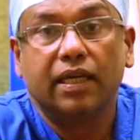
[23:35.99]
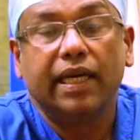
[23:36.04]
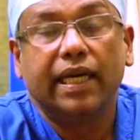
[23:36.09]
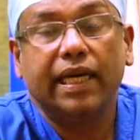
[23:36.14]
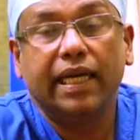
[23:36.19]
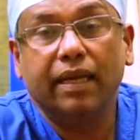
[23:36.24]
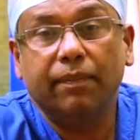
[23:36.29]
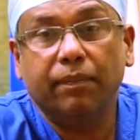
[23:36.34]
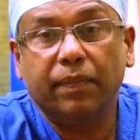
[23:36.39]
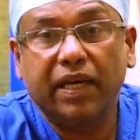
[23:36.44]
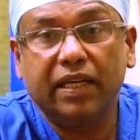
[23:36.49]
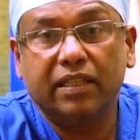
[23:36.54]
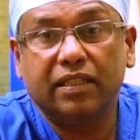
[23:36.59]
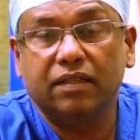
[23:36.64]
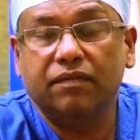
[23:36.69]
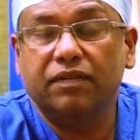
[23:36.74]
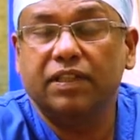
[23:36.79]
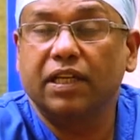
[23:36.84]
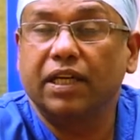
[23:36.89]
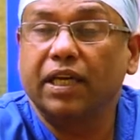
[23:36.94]
in a
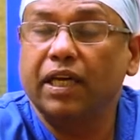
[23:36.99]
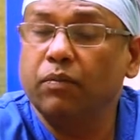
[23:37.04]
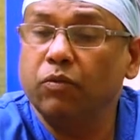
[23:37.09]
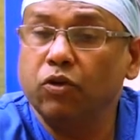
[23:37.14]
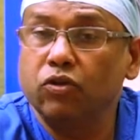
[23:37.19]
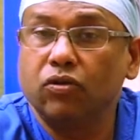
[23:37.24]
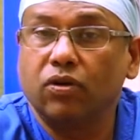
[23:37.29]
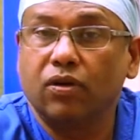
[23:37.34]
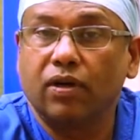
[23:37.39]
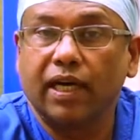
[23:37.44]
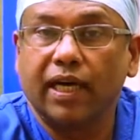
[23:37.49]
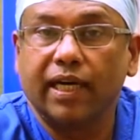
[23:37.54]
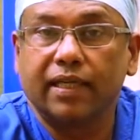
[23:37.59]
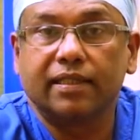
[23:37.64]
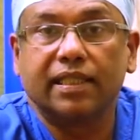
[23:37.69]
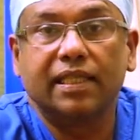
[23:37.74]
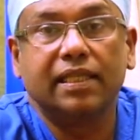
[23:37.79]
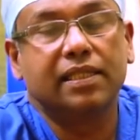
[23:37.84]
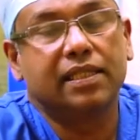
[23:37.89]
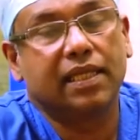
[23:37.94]
patient with a
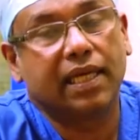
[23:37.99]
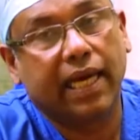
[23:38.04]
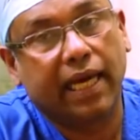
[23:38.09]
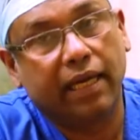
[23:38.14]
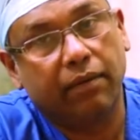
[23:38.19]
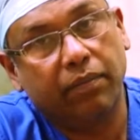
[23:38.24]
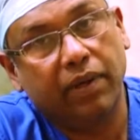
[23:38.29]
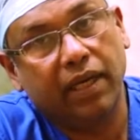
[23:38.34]
hemothorax can